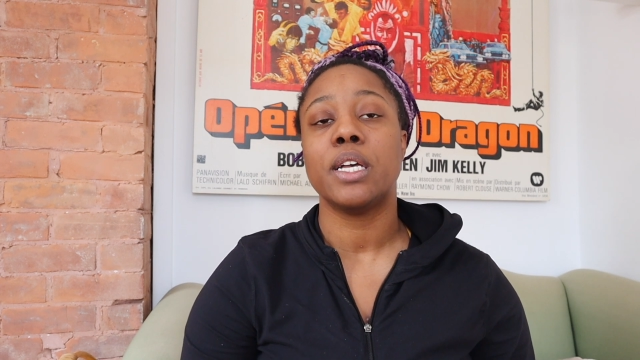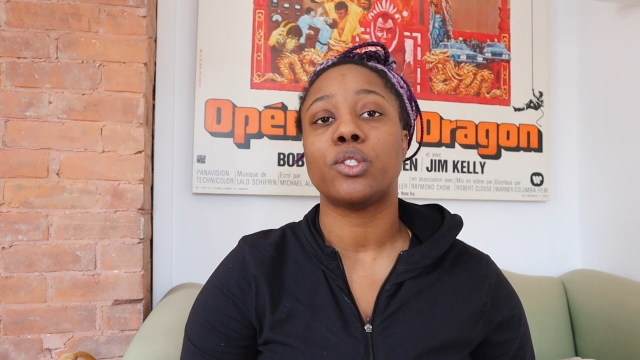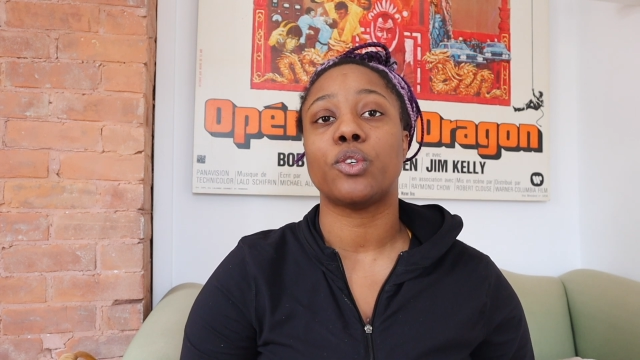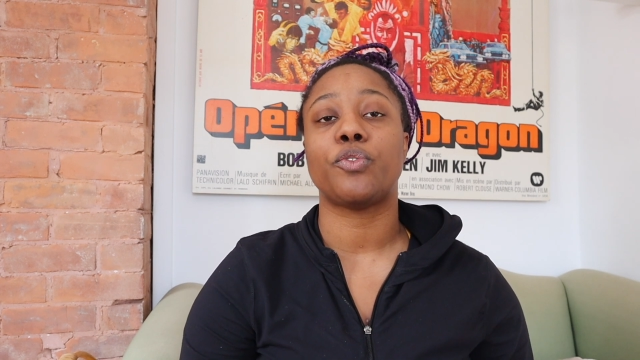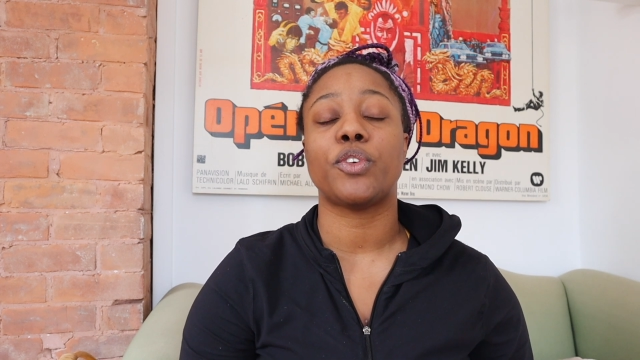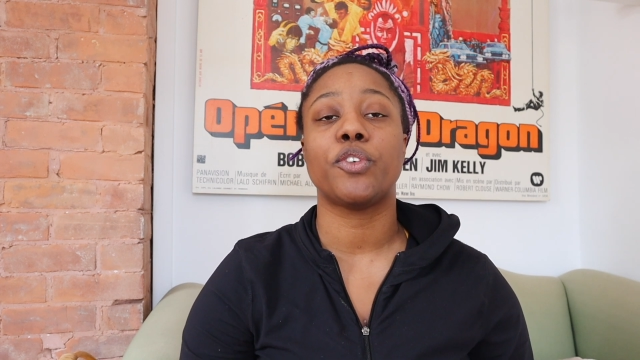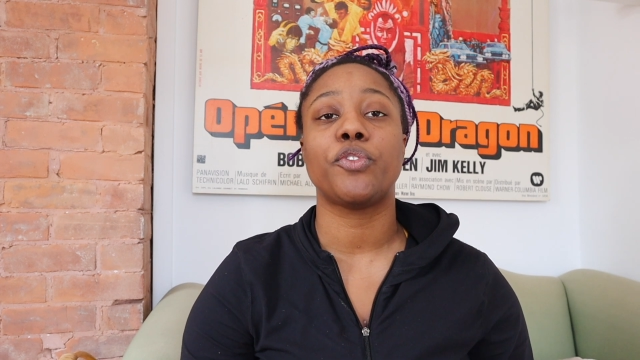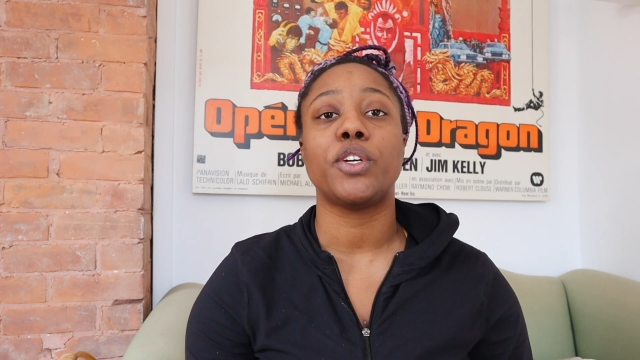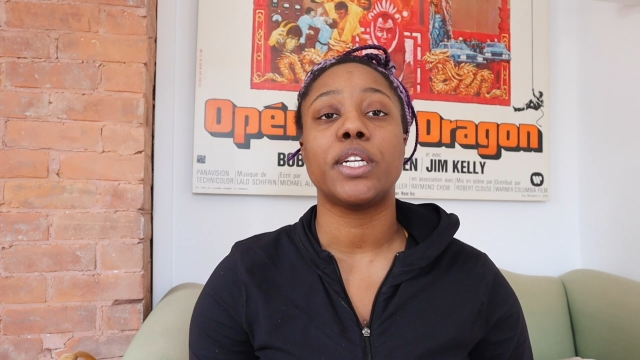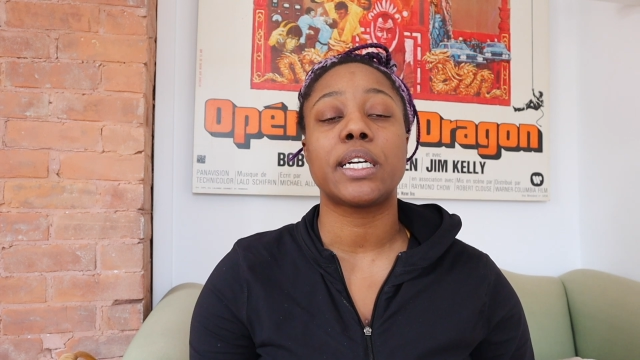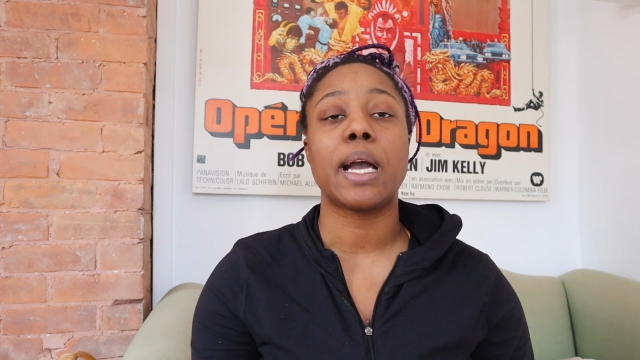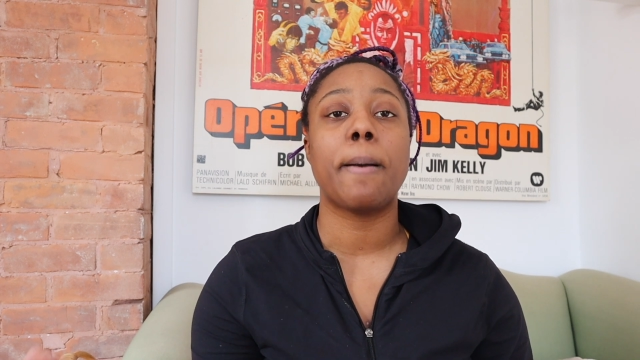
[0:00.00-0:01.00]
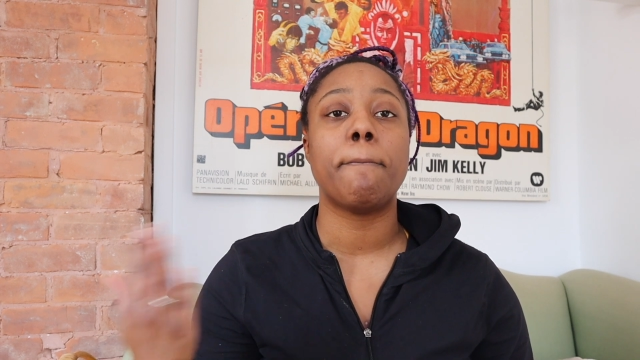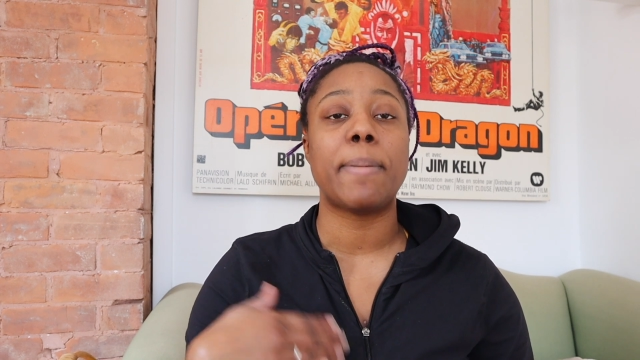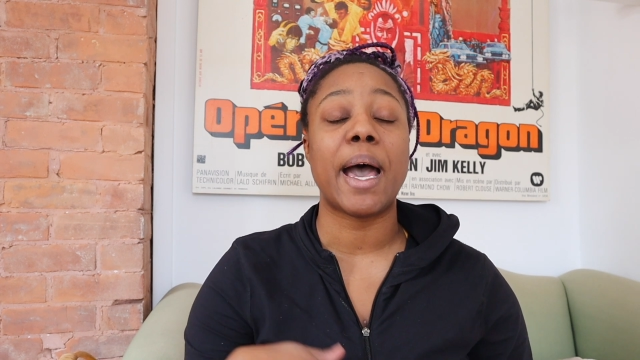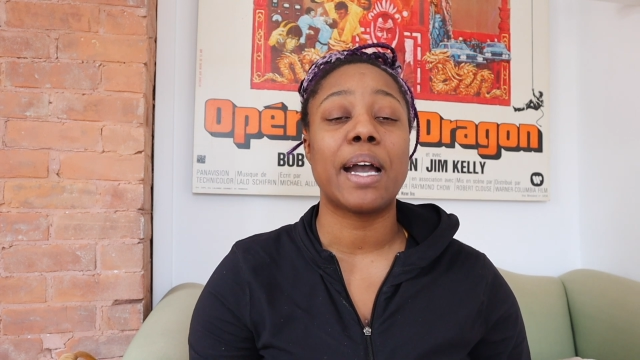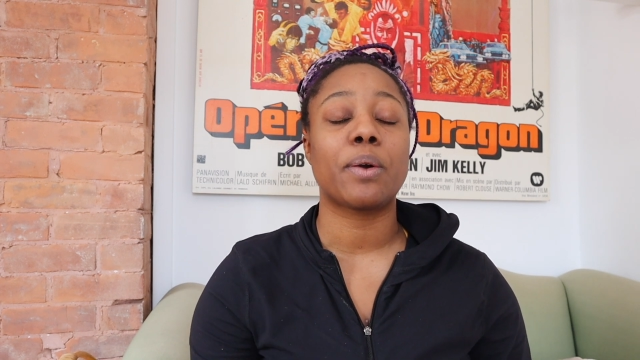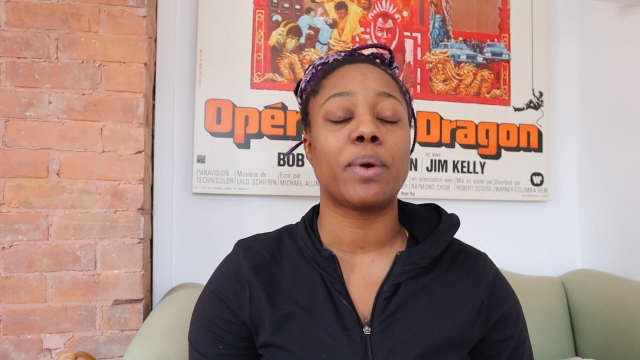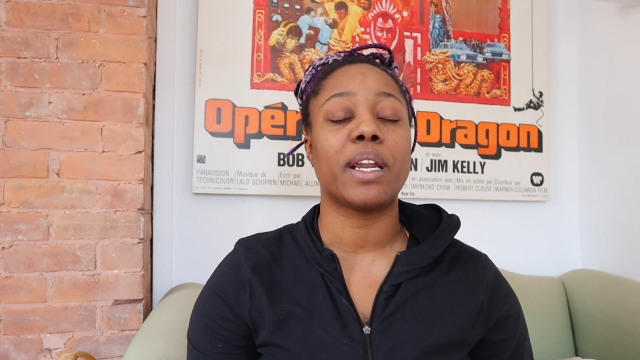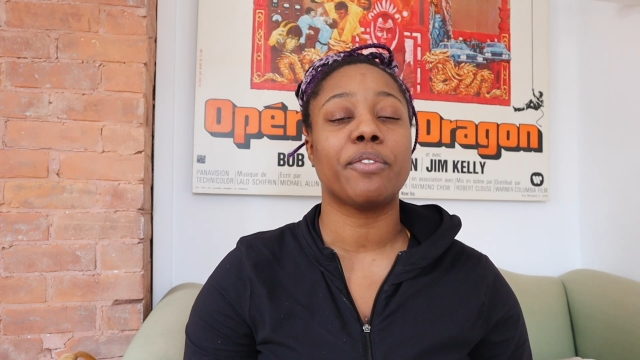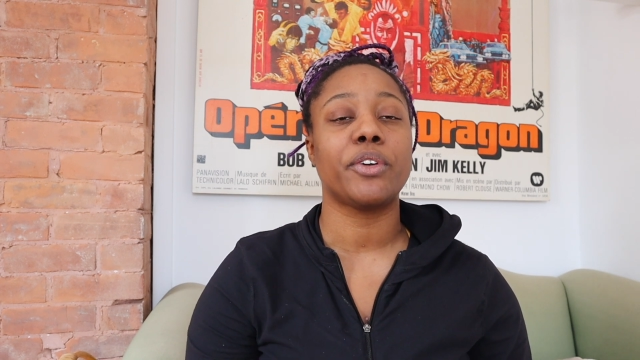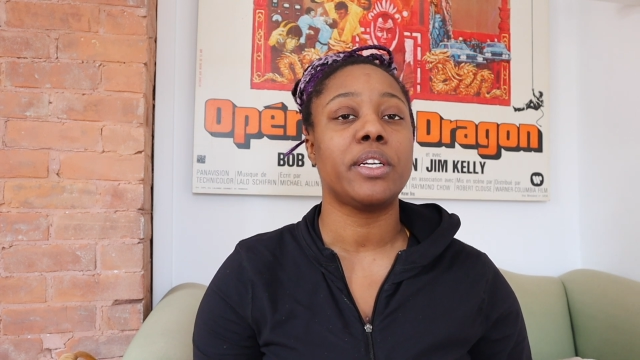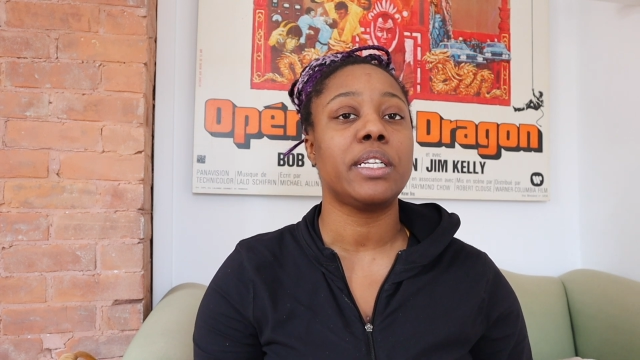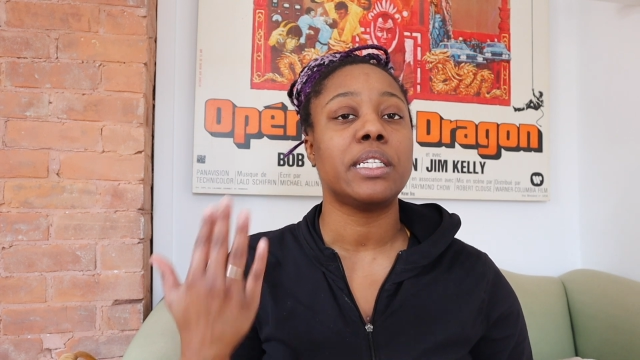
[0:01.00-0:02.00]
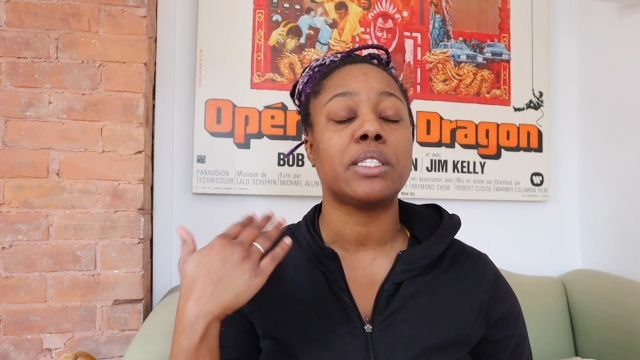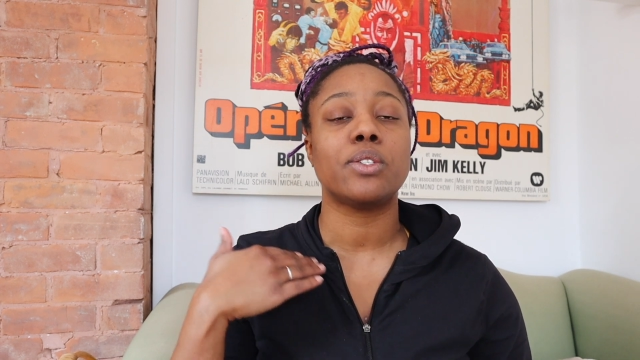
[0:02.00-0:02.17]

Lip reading: So feel free to come back whenever you need